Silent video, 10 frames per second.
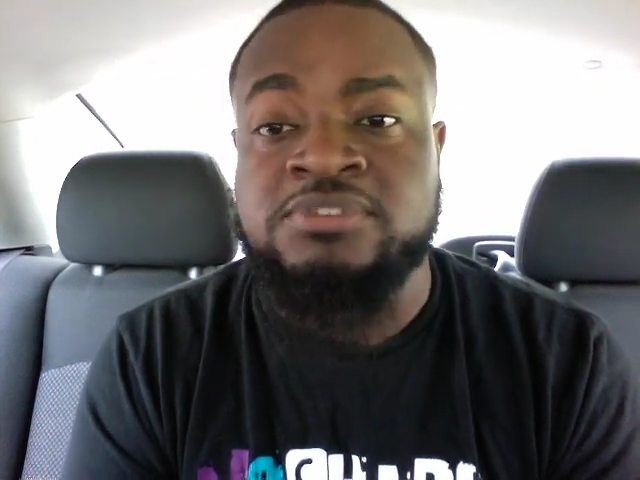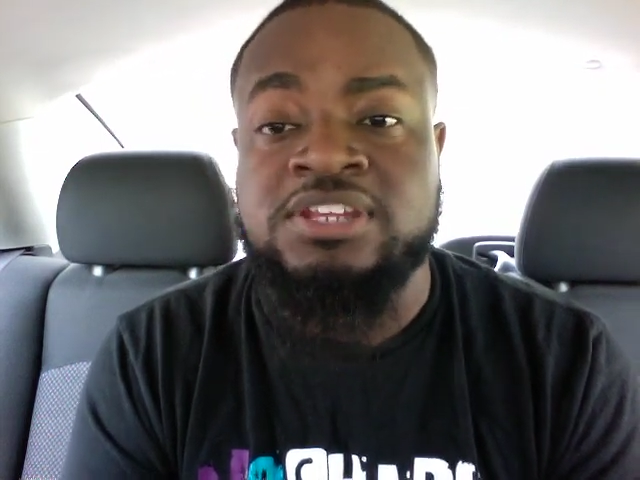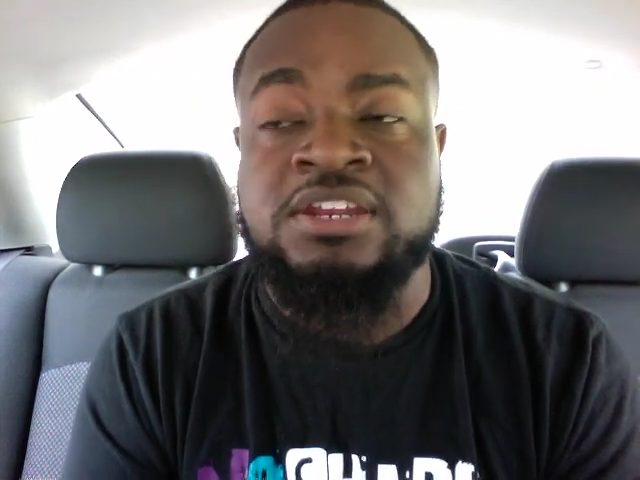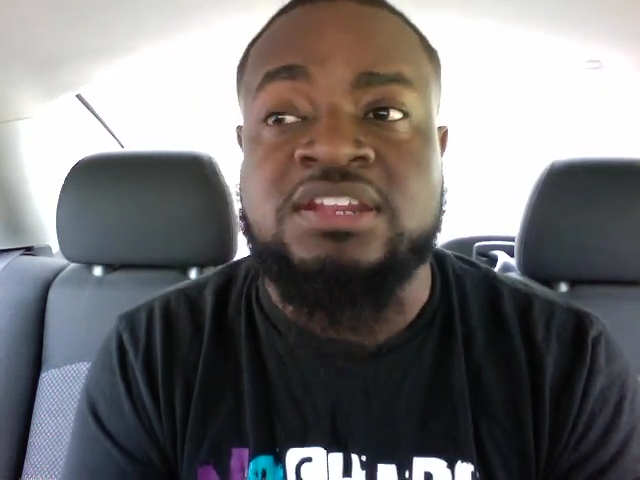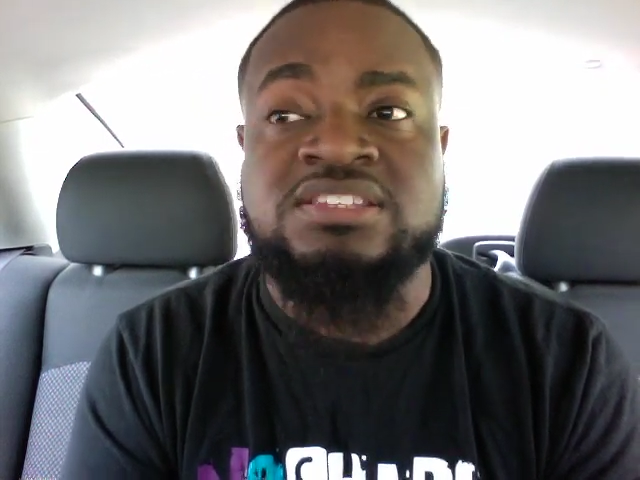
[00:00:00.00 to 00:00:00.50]
I'm
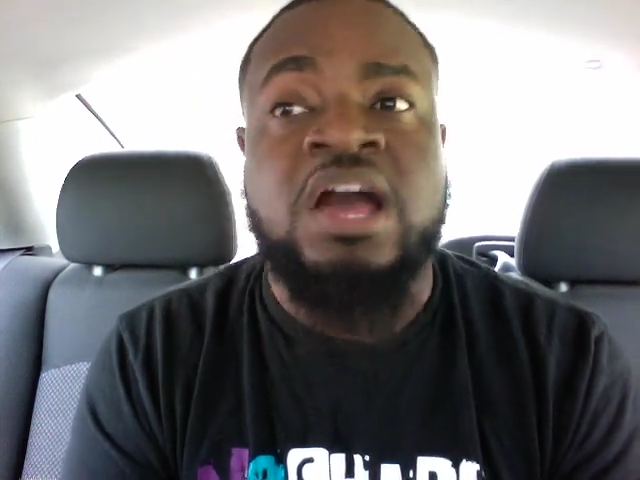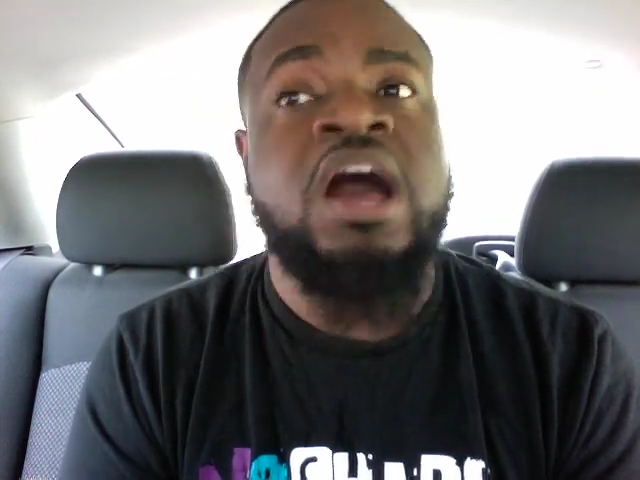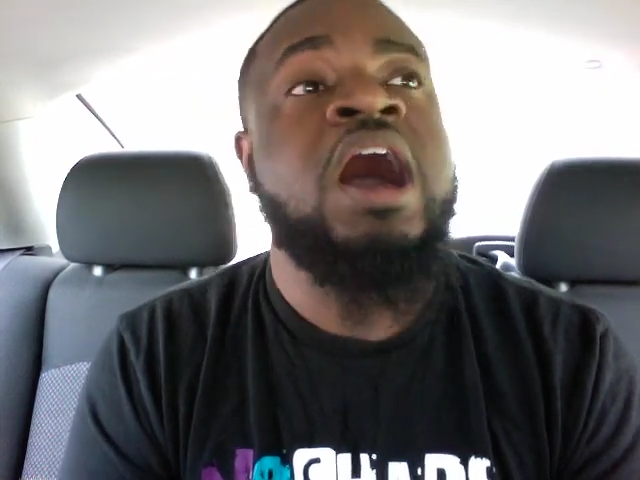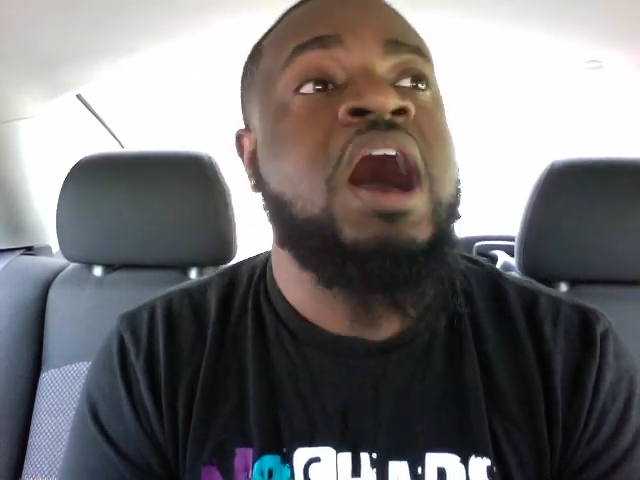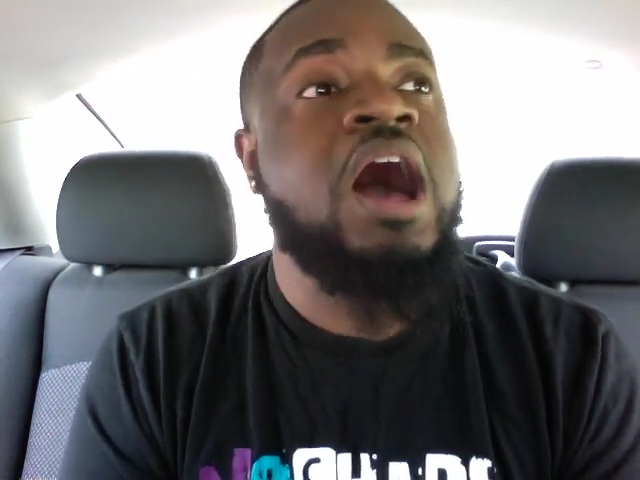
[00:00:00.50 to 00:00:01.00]
sitting in this
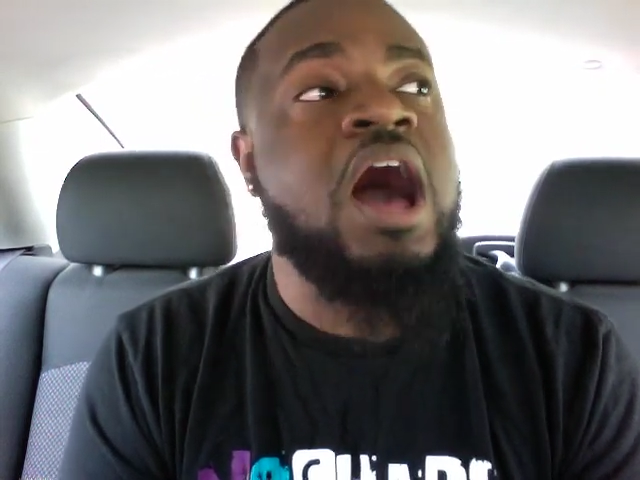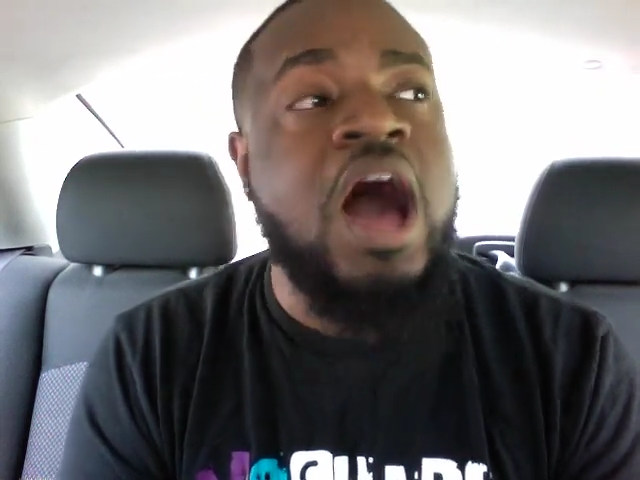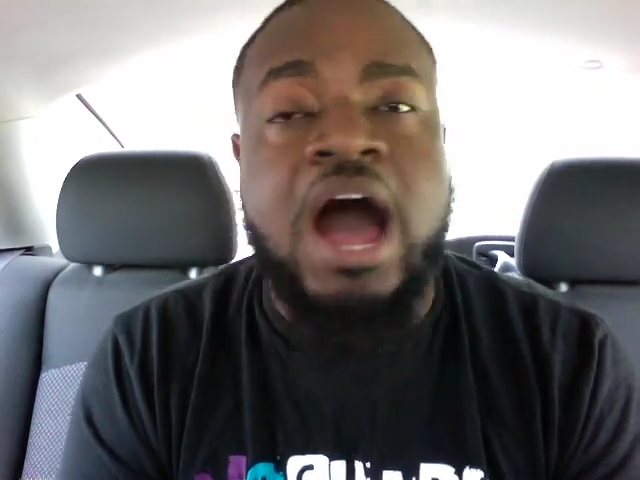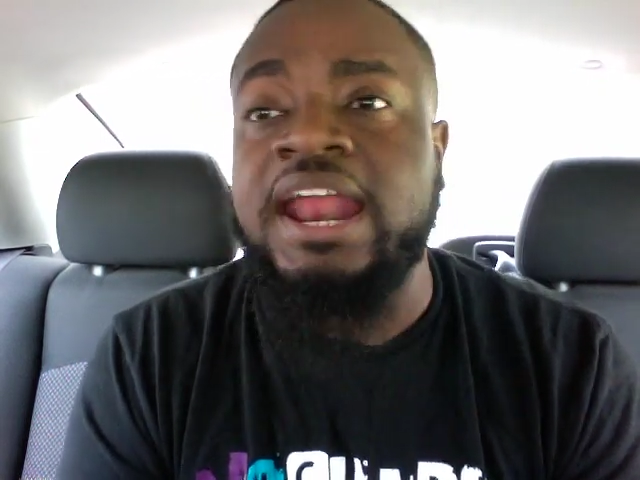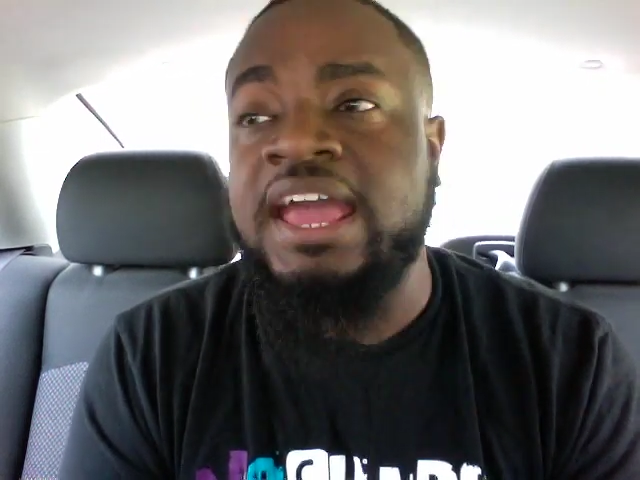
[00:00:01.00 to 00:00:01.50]

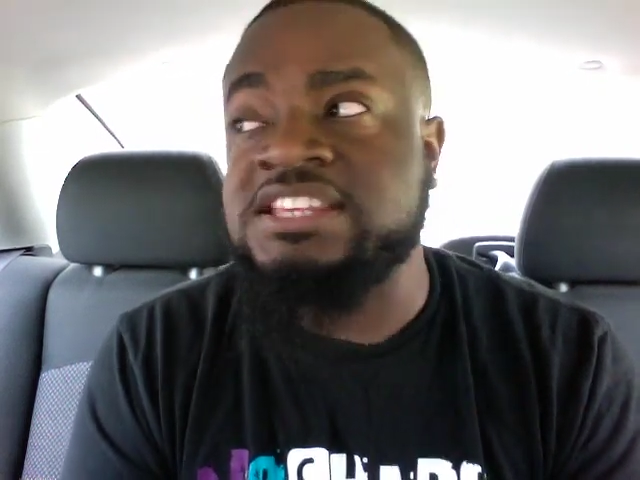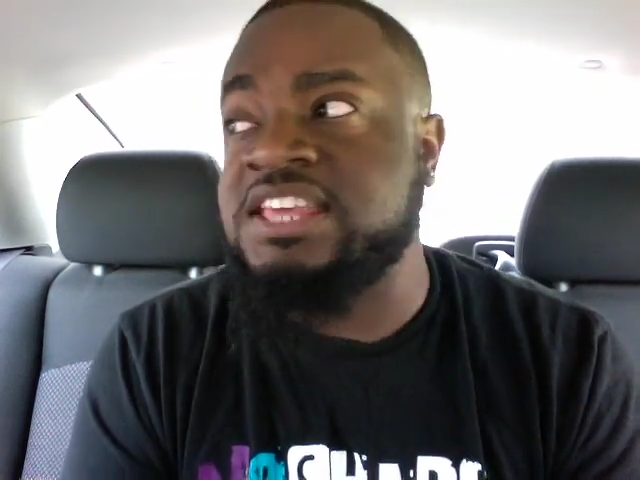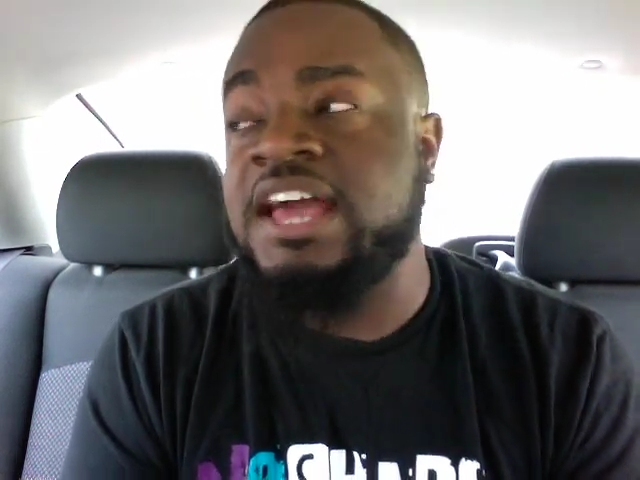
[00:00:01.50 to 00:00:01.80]
hot ass